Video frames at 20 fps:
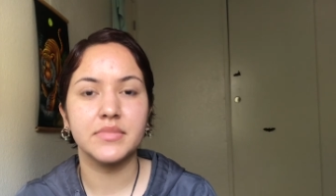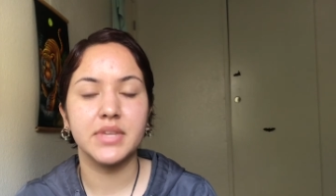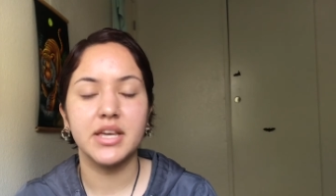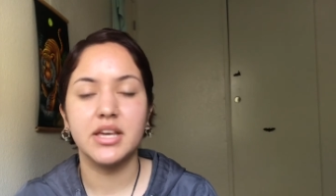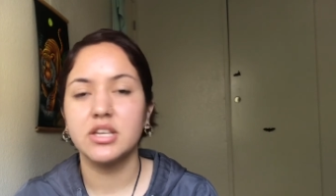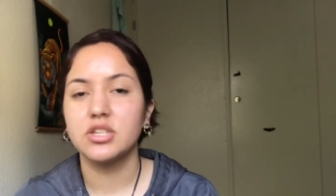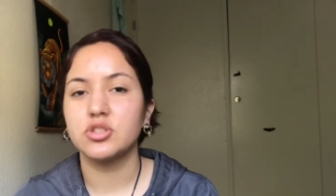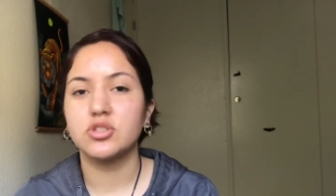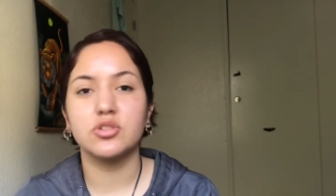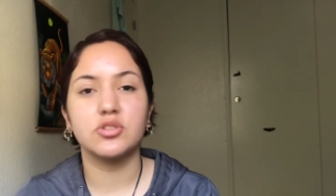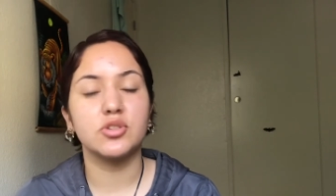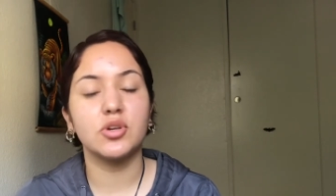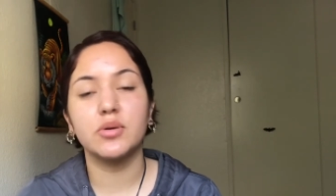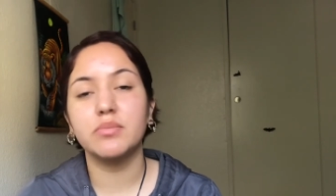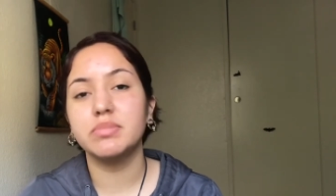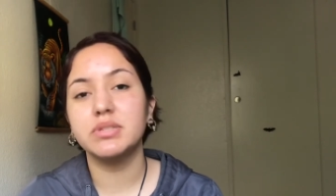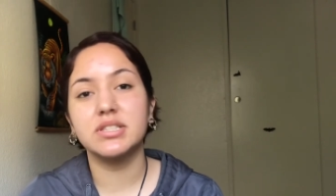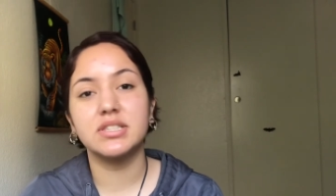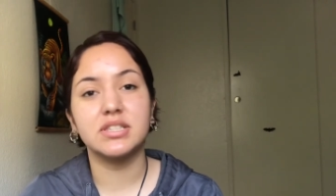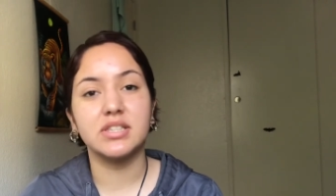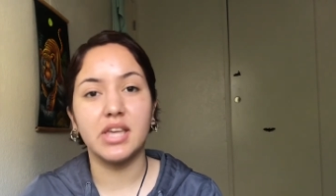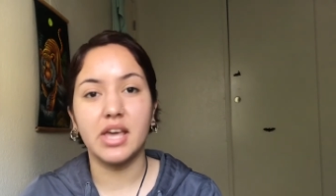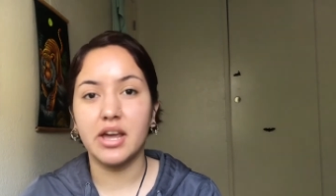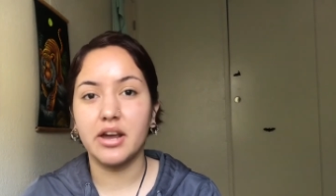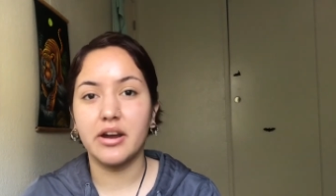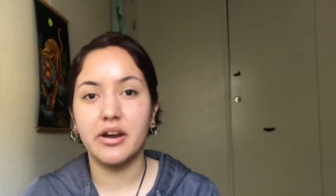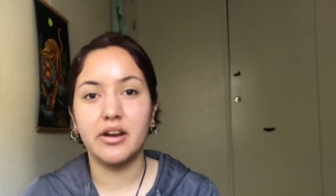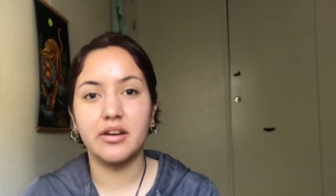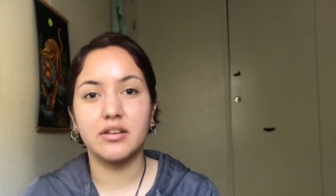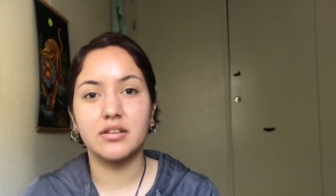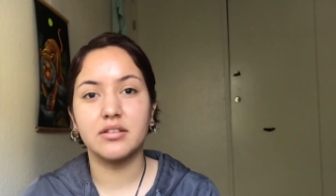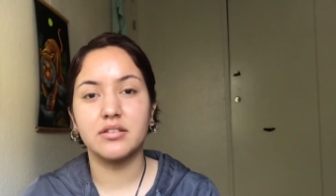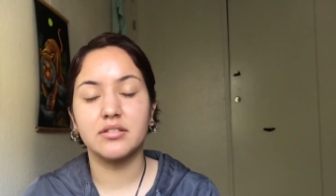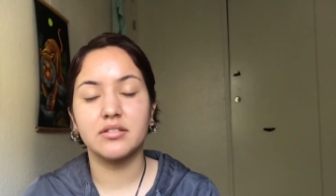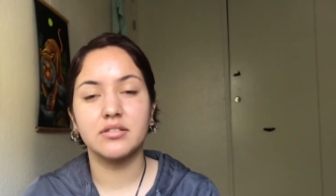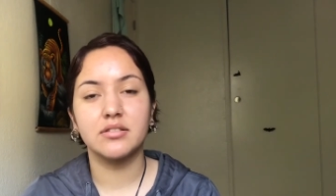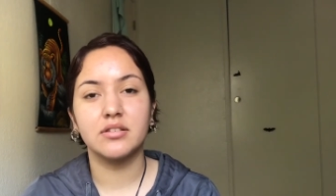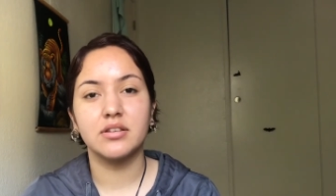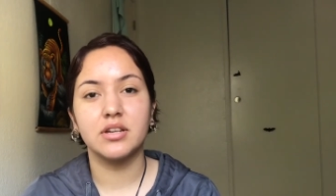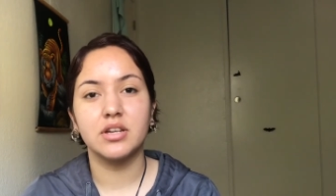So don't be scared
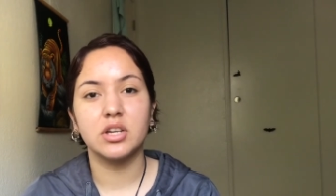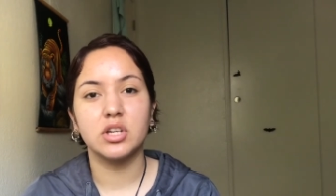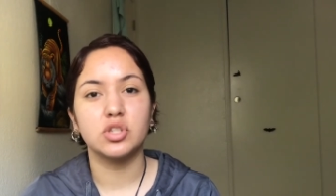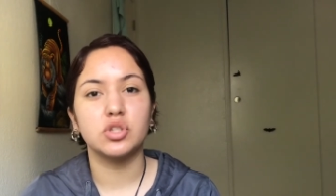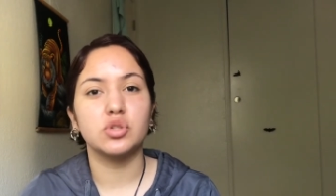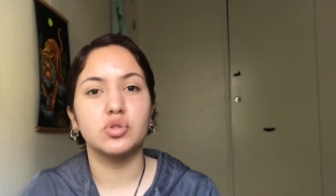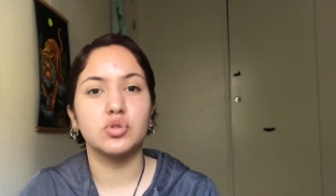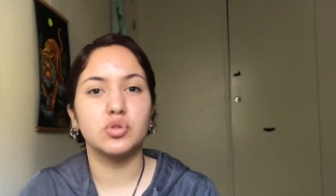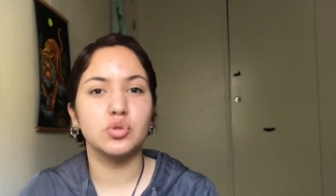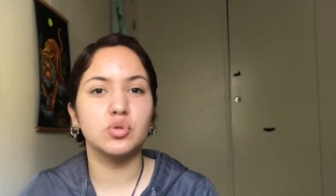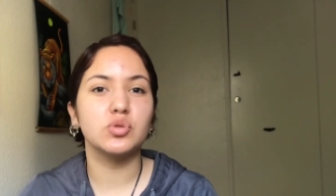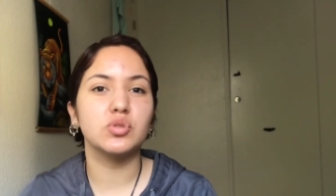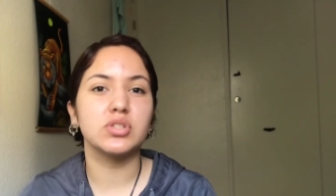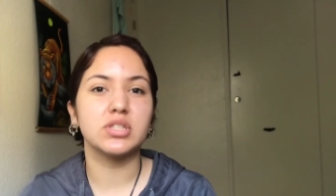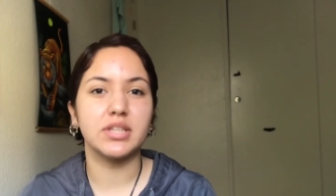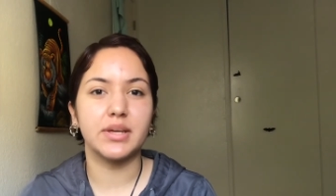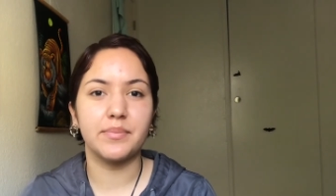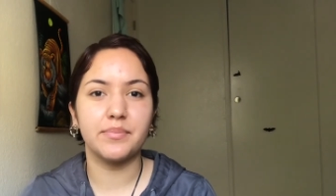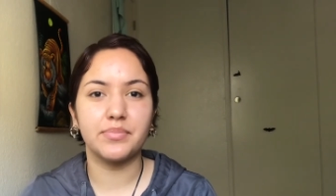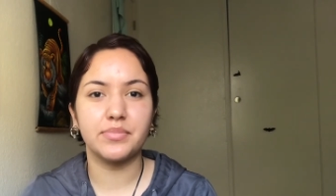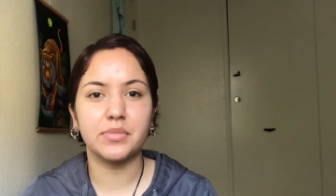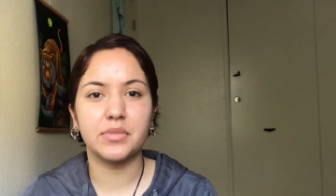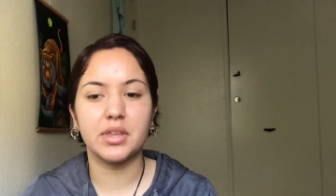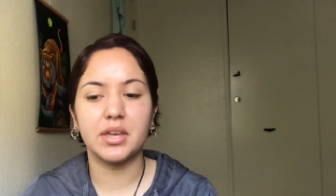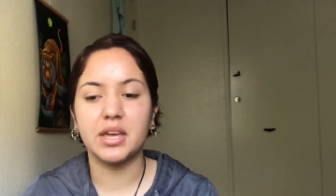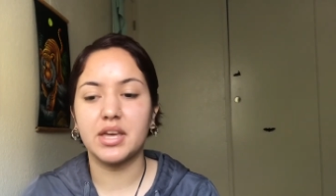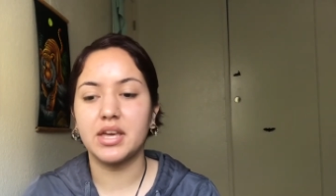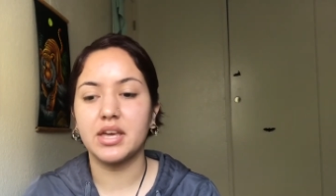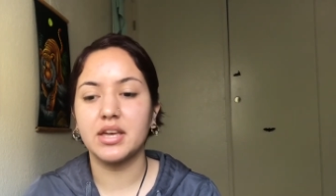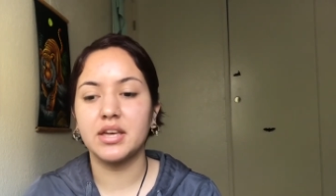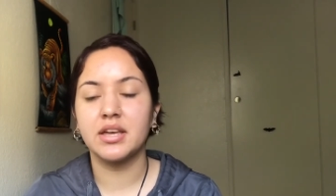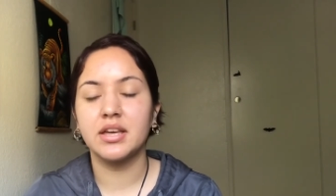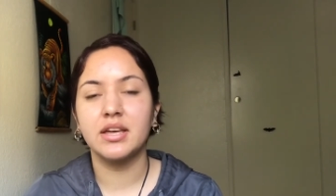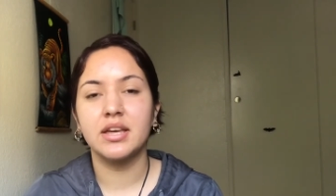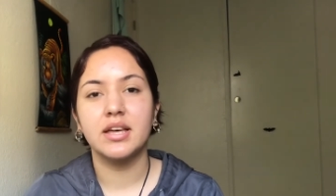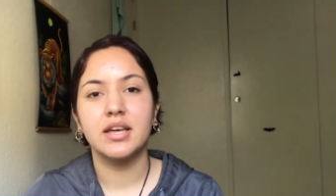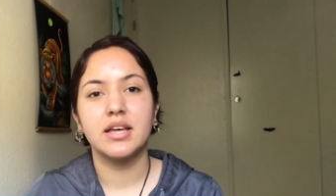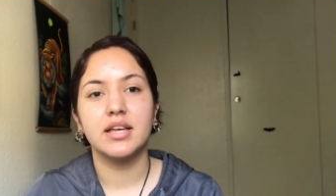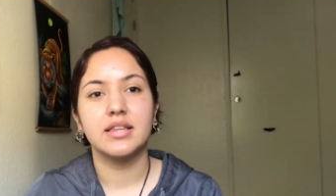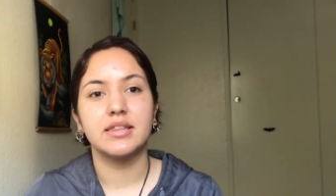to do something
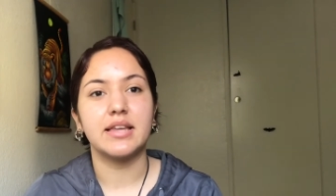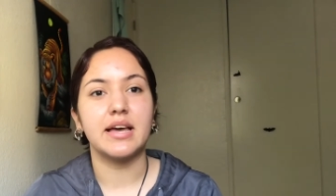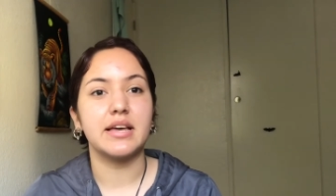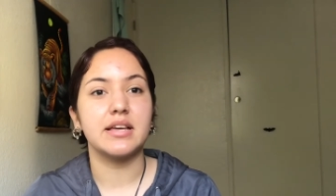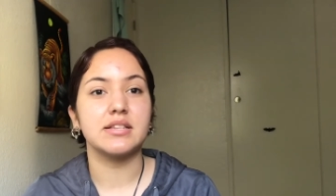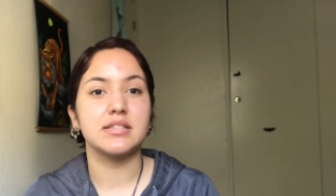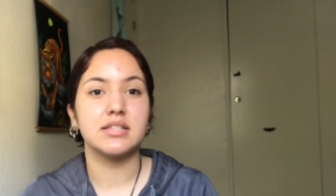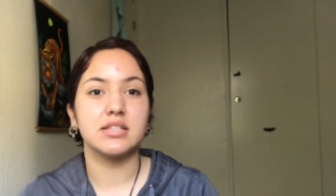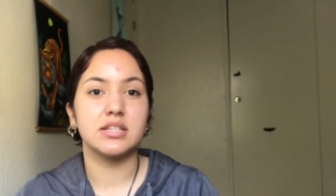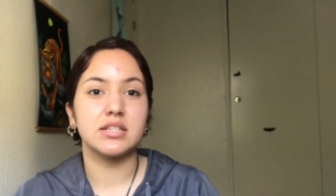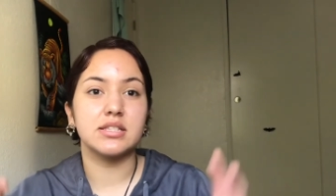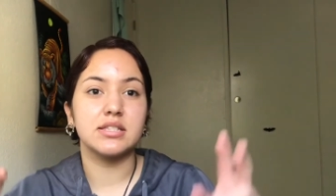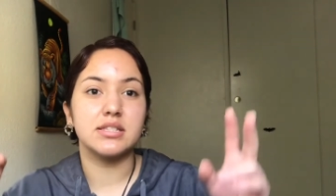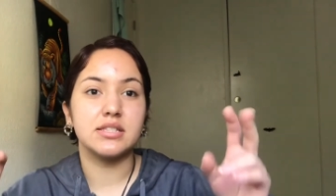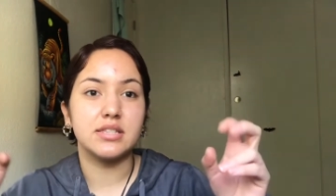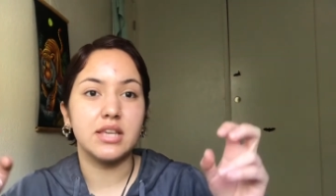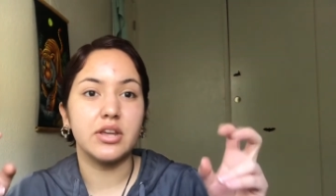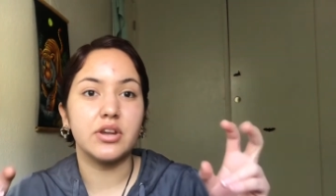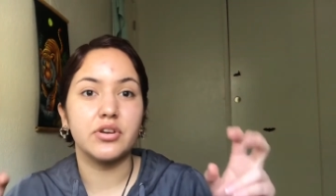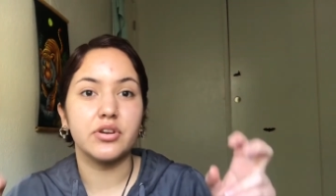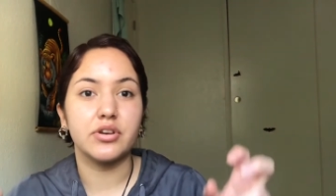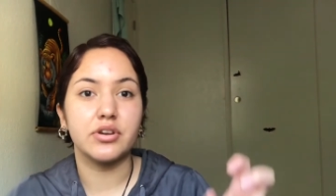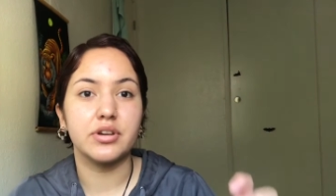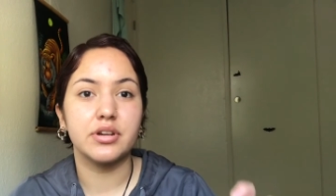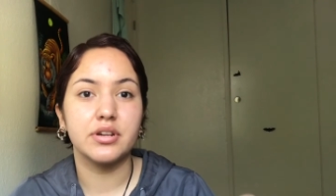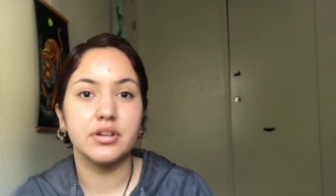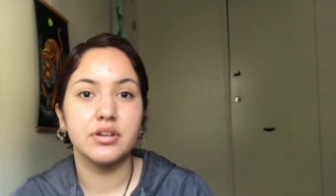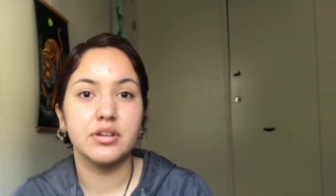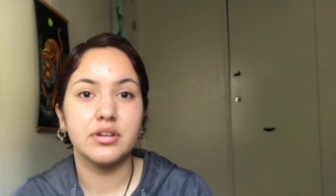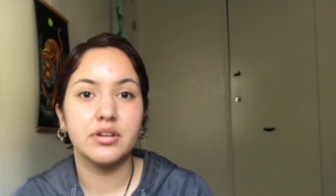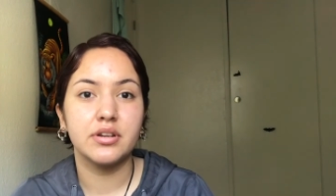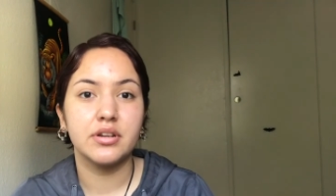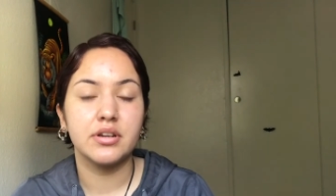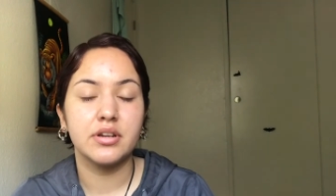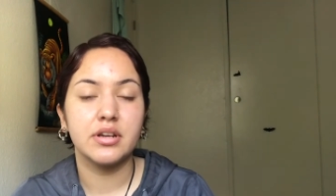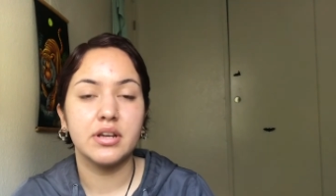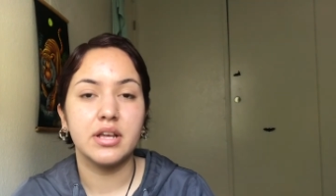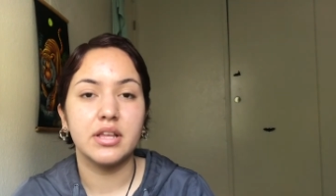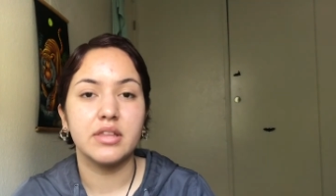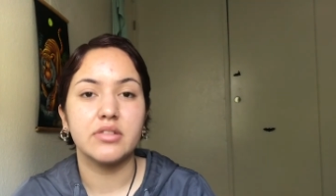that isn't considered
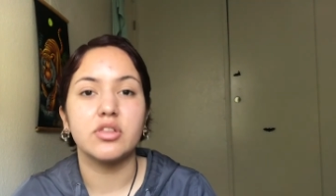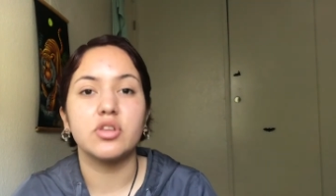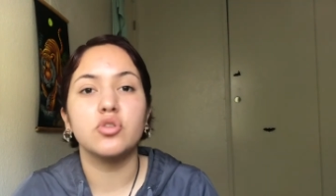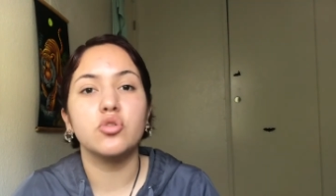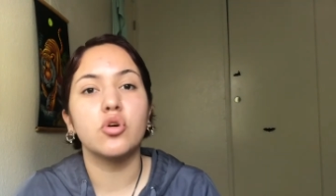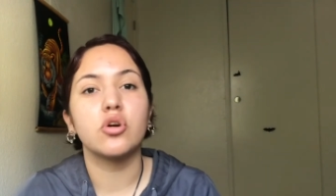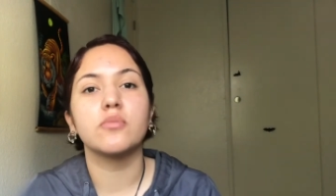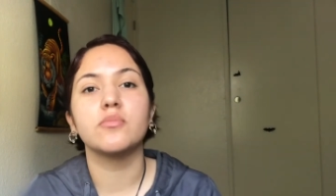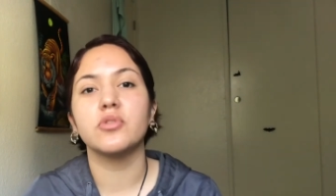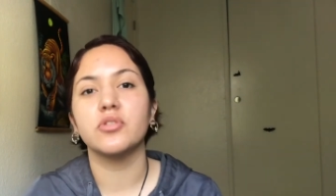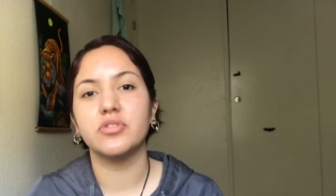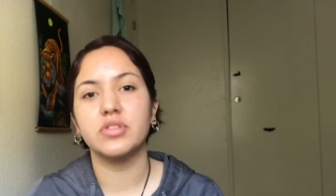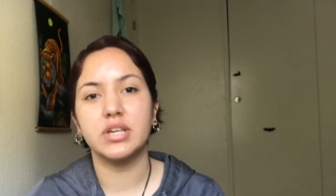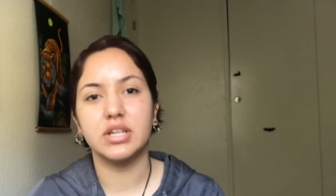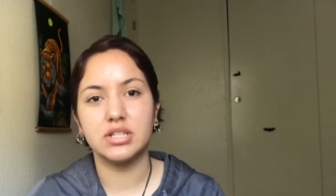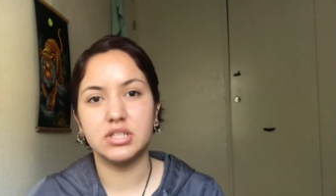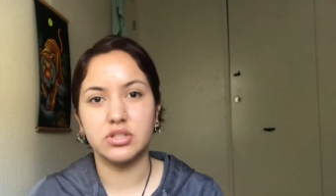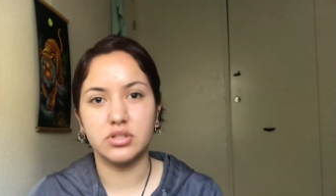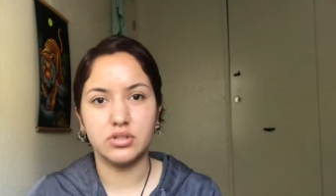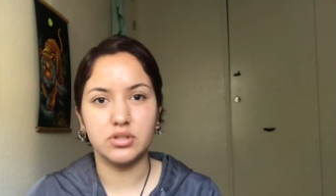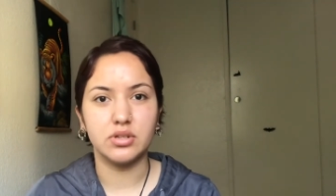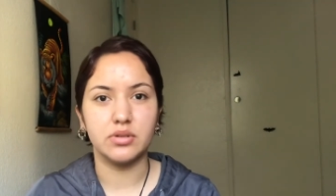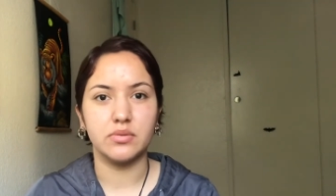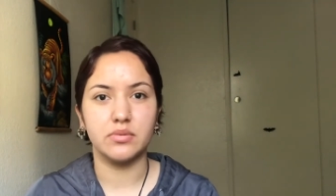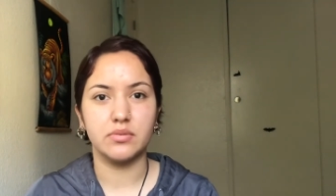the normal thing to do.